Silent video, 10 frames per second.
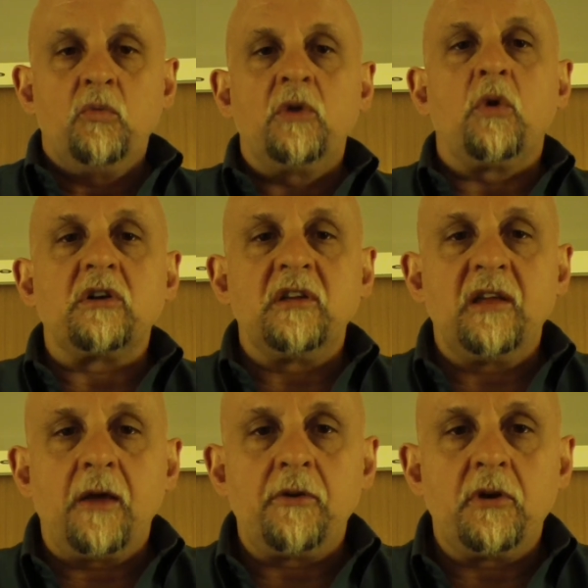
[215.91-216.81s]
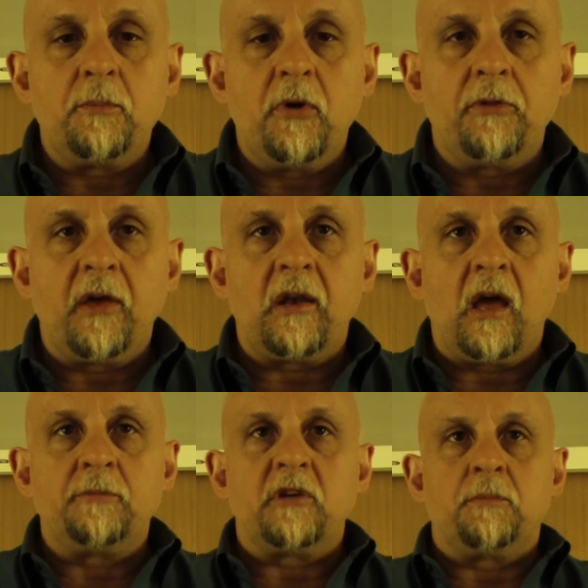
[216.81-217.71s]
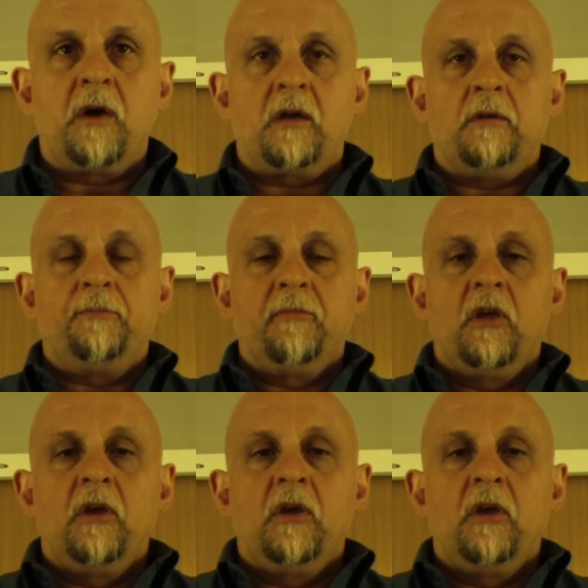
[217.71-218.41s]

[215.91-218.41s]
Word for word: We work together to build that object model.